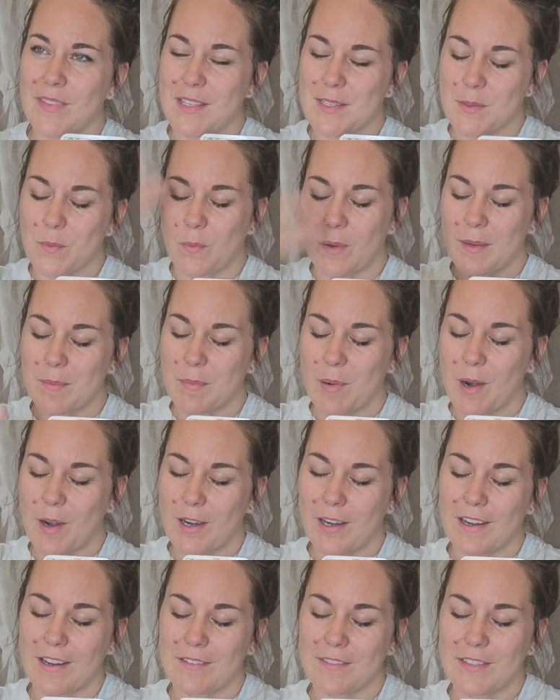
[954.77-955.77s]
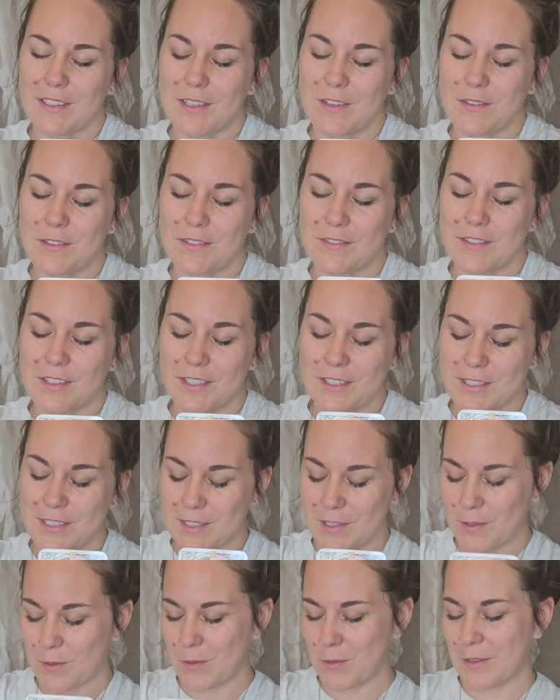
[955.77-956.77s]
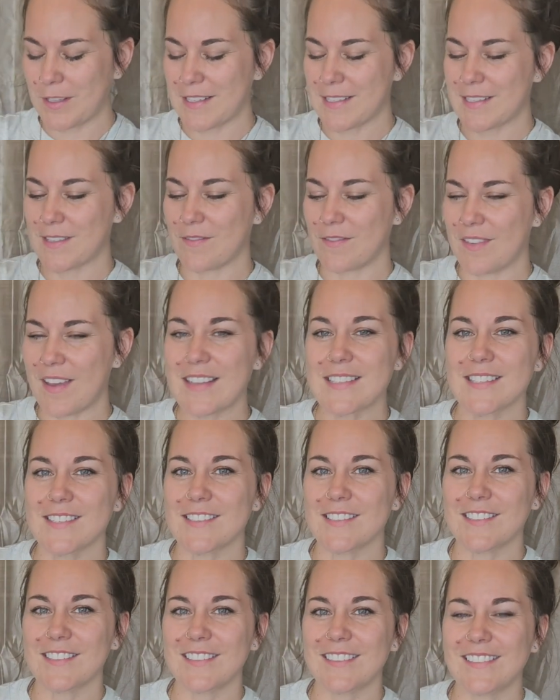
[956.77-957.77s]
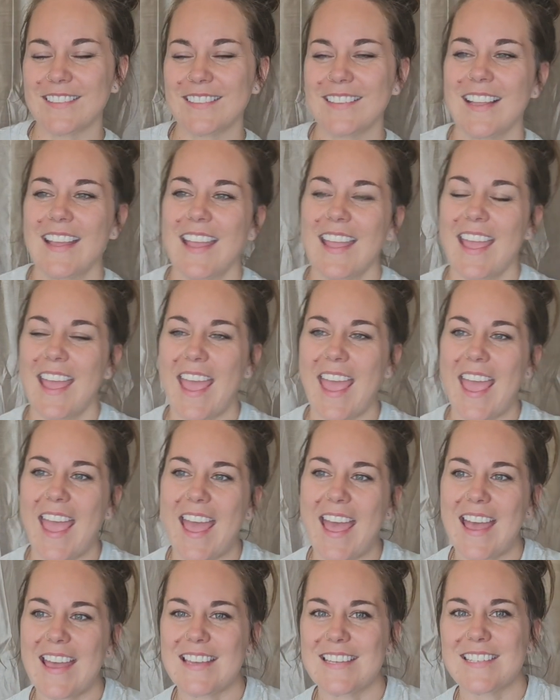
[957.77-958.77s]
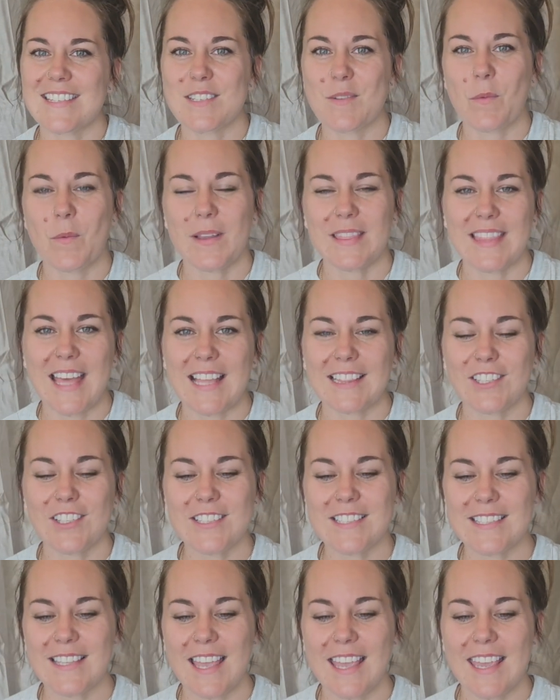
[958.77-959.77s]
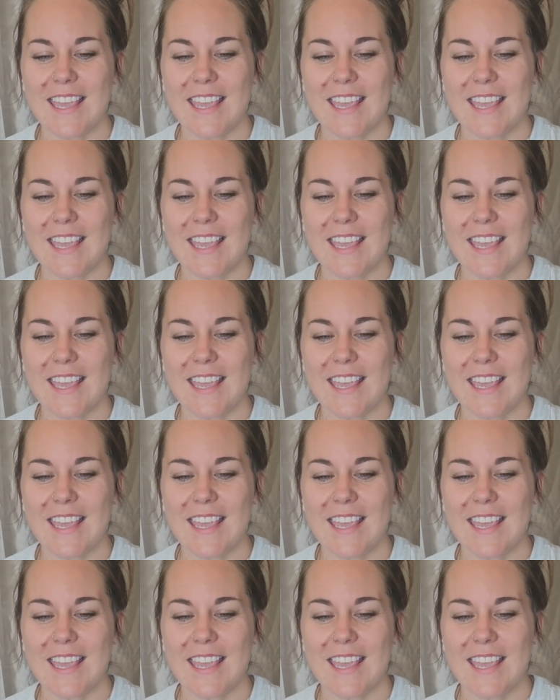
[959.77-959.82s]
this one part of the universe through this vessel and what that looks